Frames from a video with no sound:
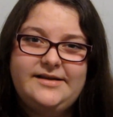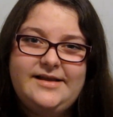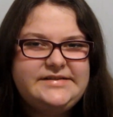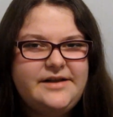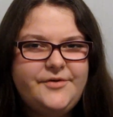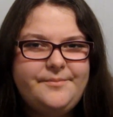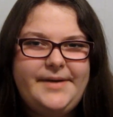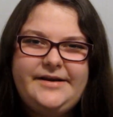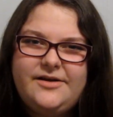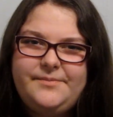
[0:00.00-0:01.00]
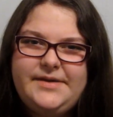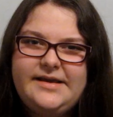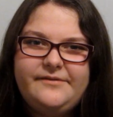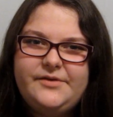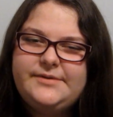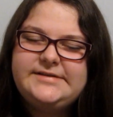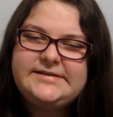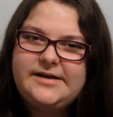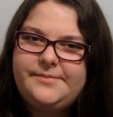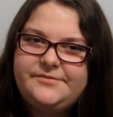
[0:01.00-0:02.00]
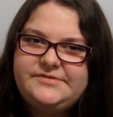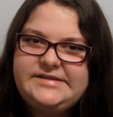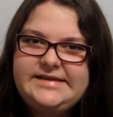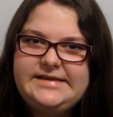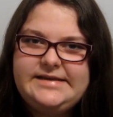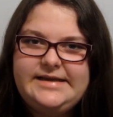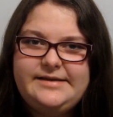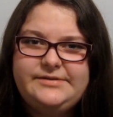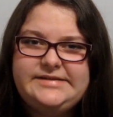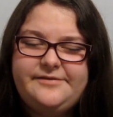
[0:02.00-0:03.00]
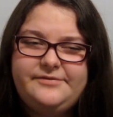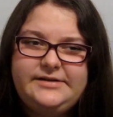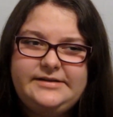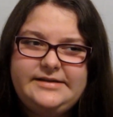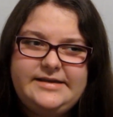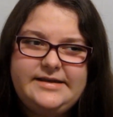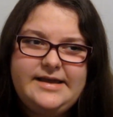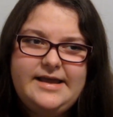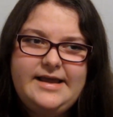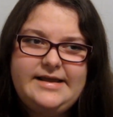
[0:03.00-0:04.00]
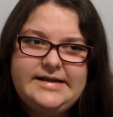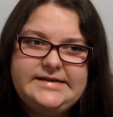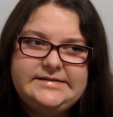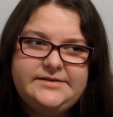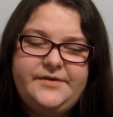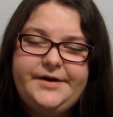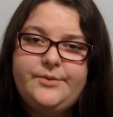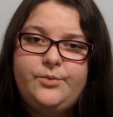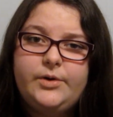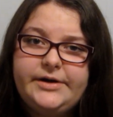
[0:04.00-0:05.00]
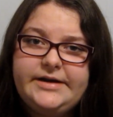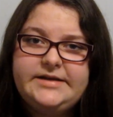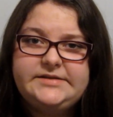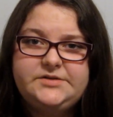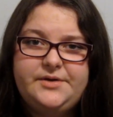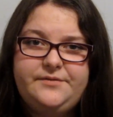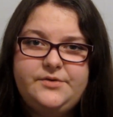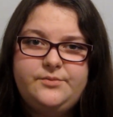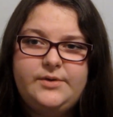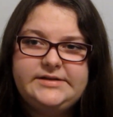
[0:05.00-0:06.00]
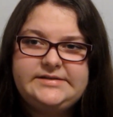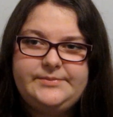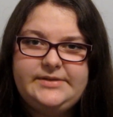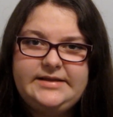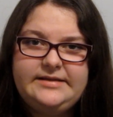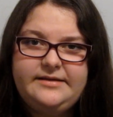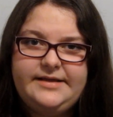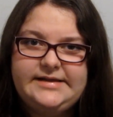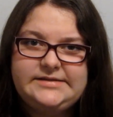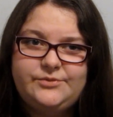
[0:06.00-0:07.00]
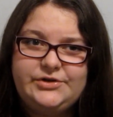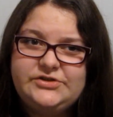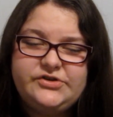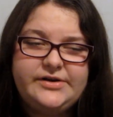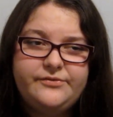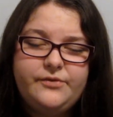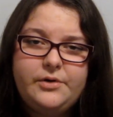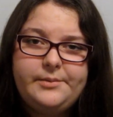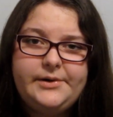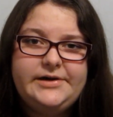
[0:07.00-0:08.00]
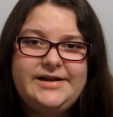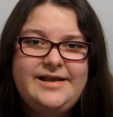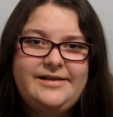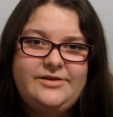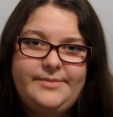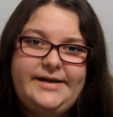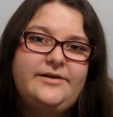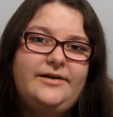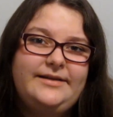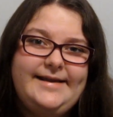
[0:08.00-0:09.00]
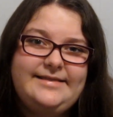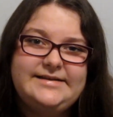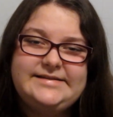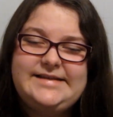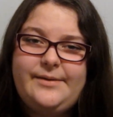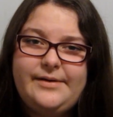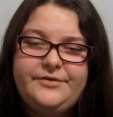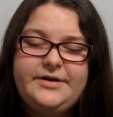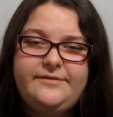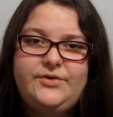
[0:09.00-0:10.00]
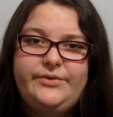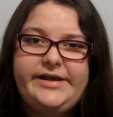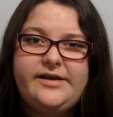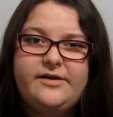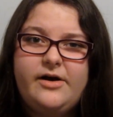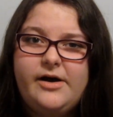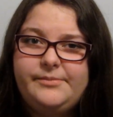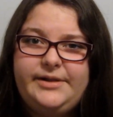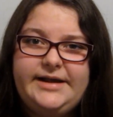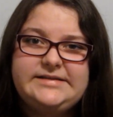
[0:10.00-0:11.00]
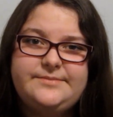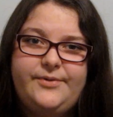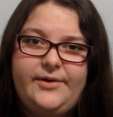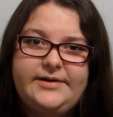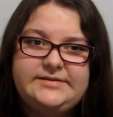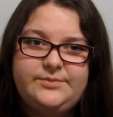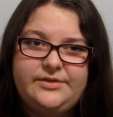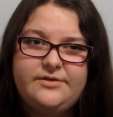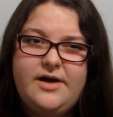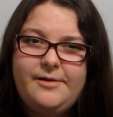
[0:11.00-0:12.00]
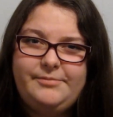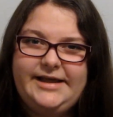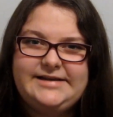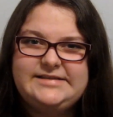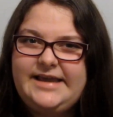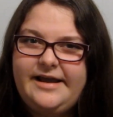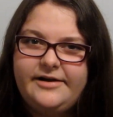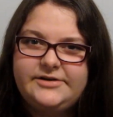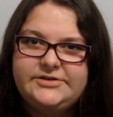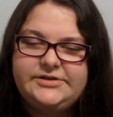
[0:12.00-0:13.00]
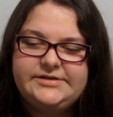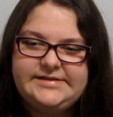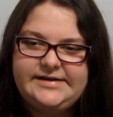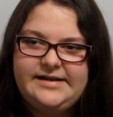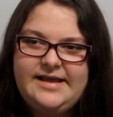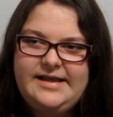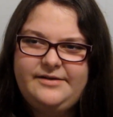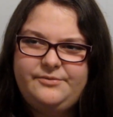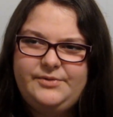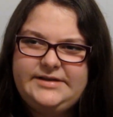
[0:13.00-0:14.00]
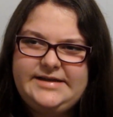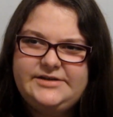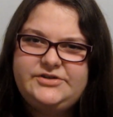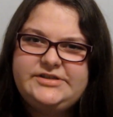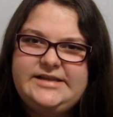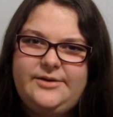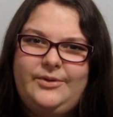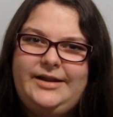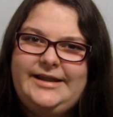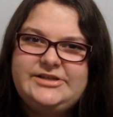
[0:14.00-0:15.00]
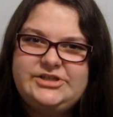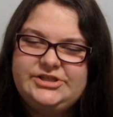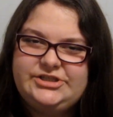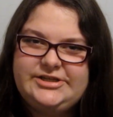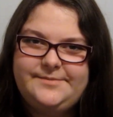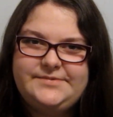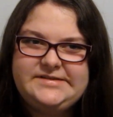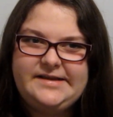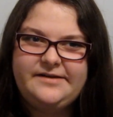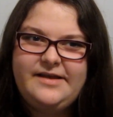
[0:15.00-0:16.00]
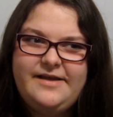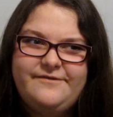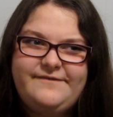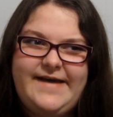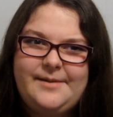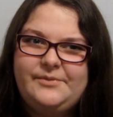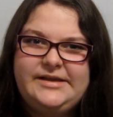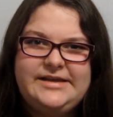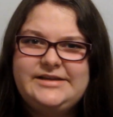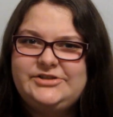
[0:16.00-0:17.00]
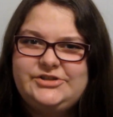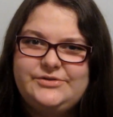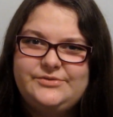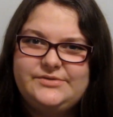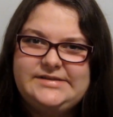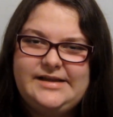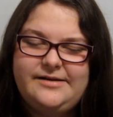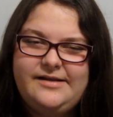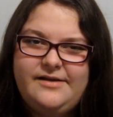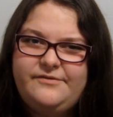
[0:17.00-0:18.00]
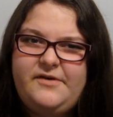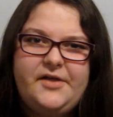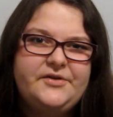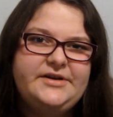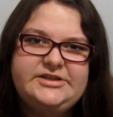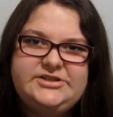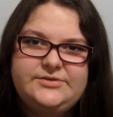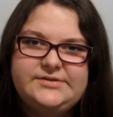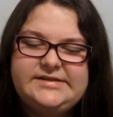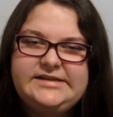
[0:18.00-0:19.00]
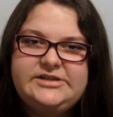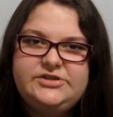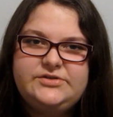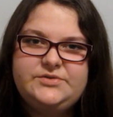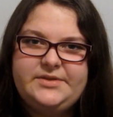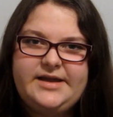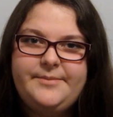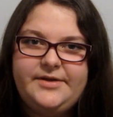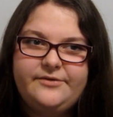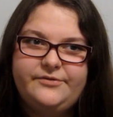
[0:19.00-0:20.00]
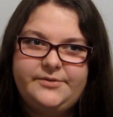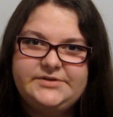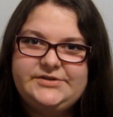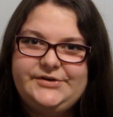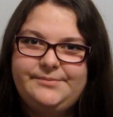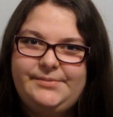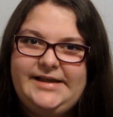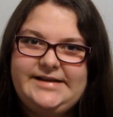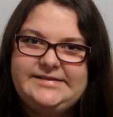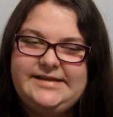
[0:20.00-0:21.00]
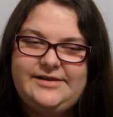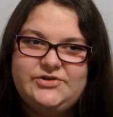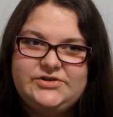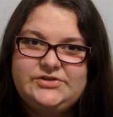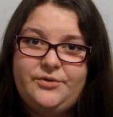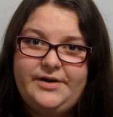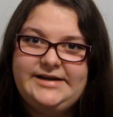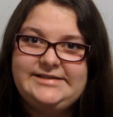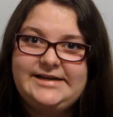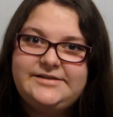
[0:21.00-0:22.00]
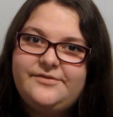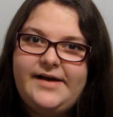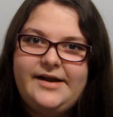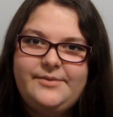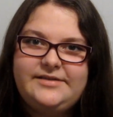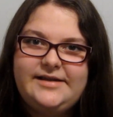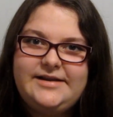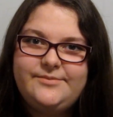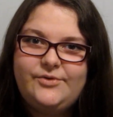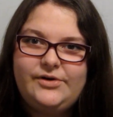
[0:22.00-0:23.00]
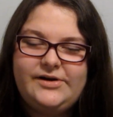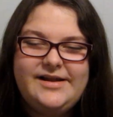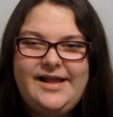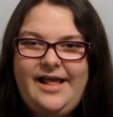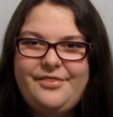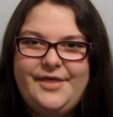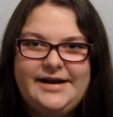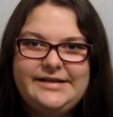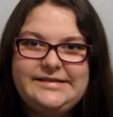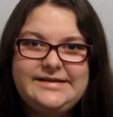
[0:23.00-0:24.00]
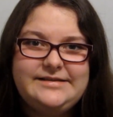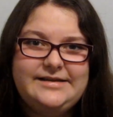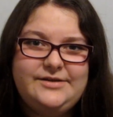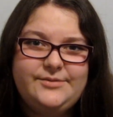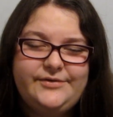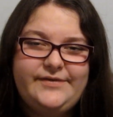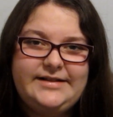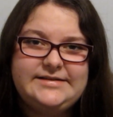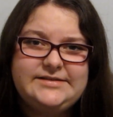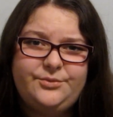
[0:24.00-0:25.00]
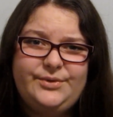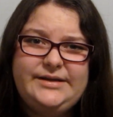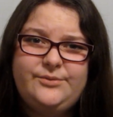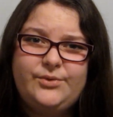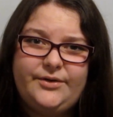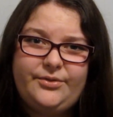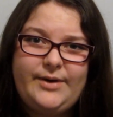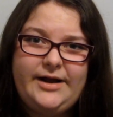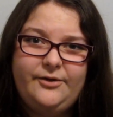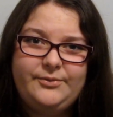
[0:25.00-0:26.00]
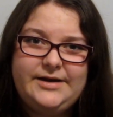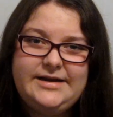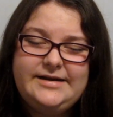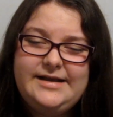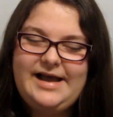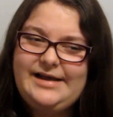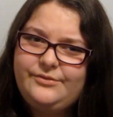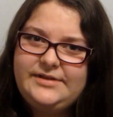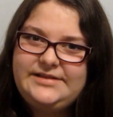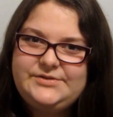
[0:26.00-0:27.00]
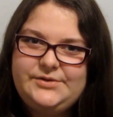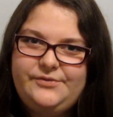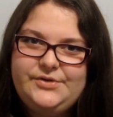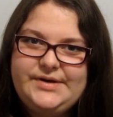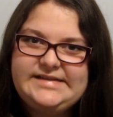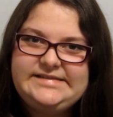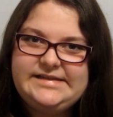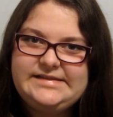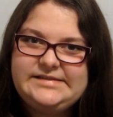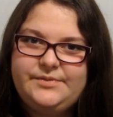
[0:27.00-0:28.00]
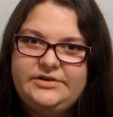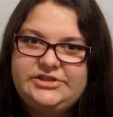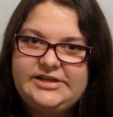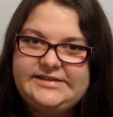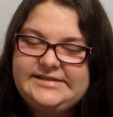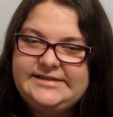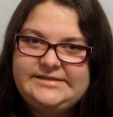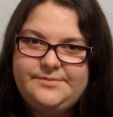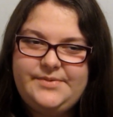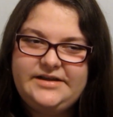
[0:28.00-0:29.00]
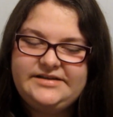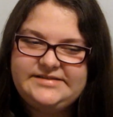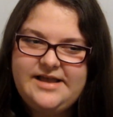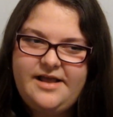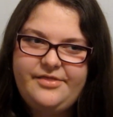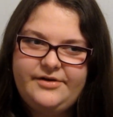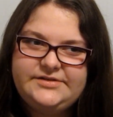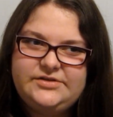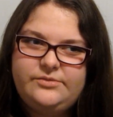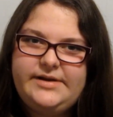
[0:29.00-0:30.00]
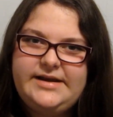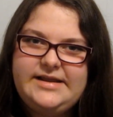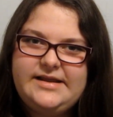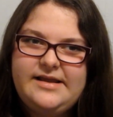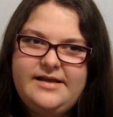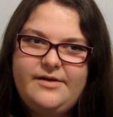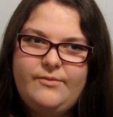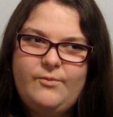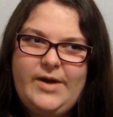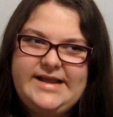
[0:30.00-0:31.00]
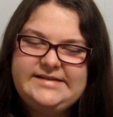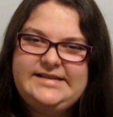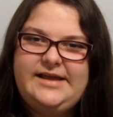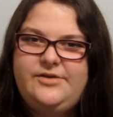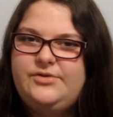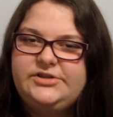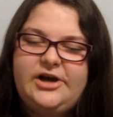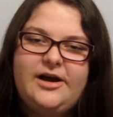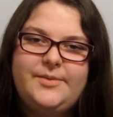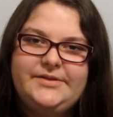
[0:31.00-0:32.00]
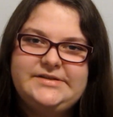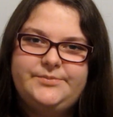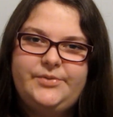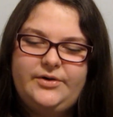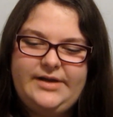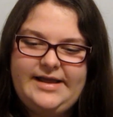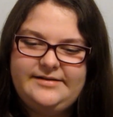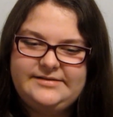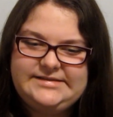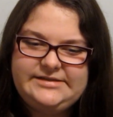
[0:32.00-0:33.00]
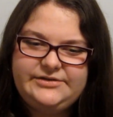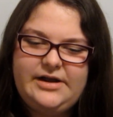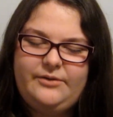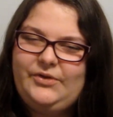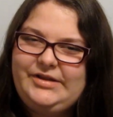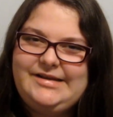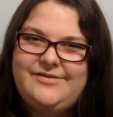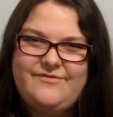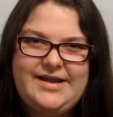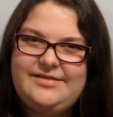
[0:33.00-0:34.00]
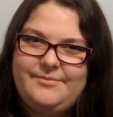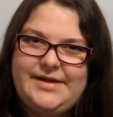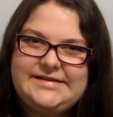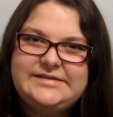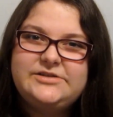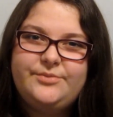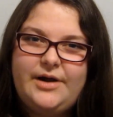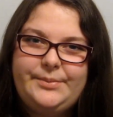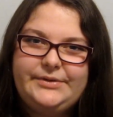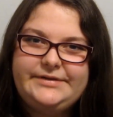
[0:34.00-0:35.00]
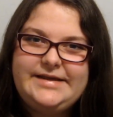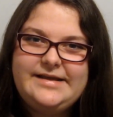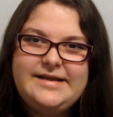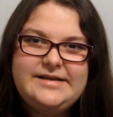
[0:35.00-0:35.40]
This novel might not be everyone's cup of tea. It definitely is very wordy, so if you want something that's more straightforward, you might not like this. However, if you like complex books with complex characters and really interesting relationships and family issues and father issues and issues with coming from a certain place that you just don't identify with anymore, then I think that you will find this a really worthwhile read. I don't think this review has done this book justice because there are so many ways that you could talk about this book and still not really convey the message properly.